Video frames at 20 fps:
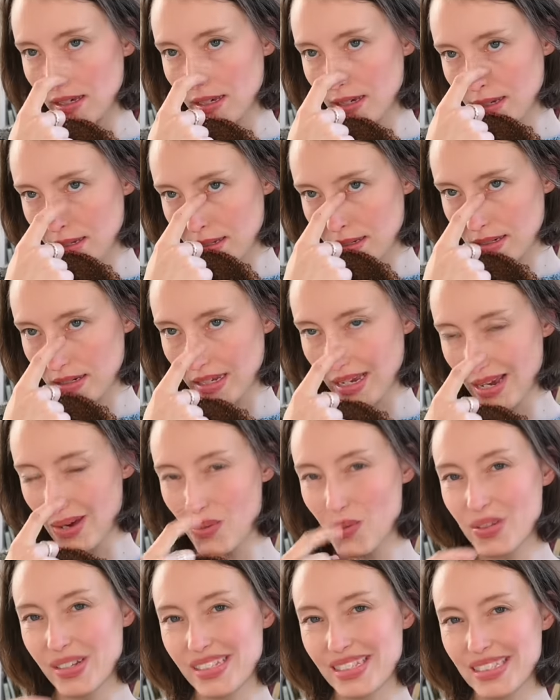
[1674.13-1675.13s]
and yeah,
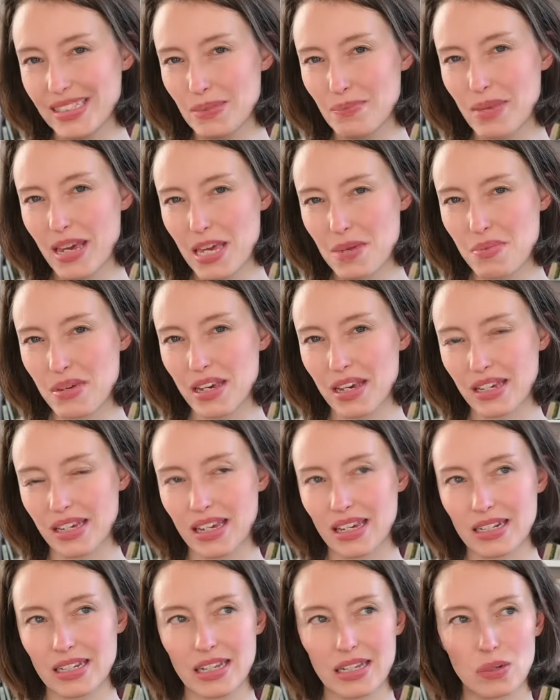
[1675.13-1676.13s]
we'll see. Maybe I
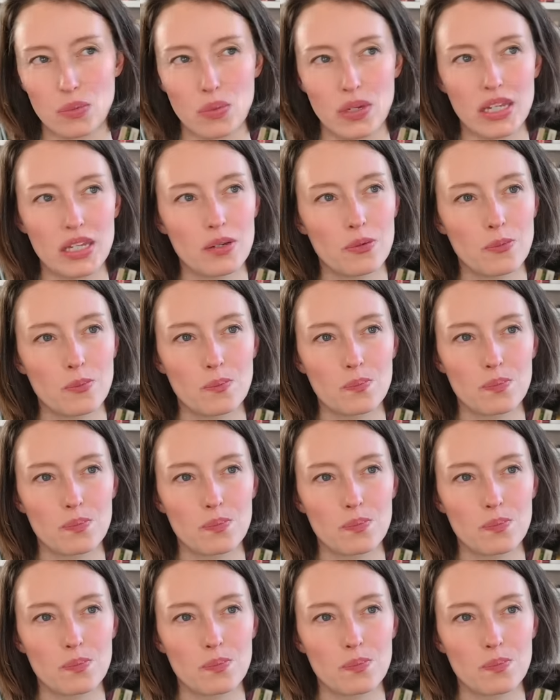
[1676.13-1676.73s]
can get away